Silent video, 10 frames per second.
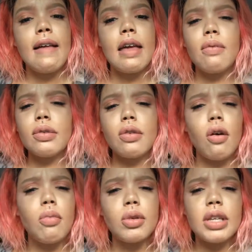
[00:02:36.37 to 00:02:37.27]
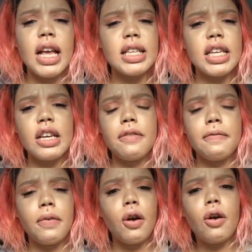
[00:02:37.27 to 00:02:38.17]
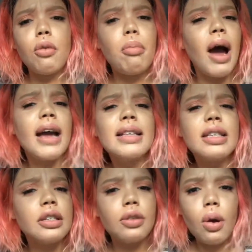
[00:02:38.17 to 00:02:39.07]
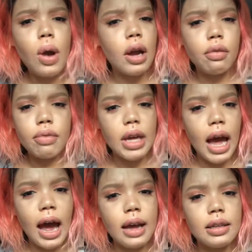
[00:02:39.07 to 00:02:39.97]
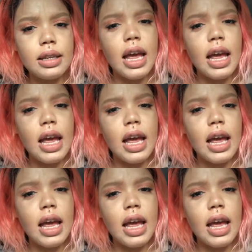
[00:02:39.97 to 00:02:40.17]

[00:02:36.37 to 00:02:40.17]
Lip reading: it was almost as if her mind didn't know how to react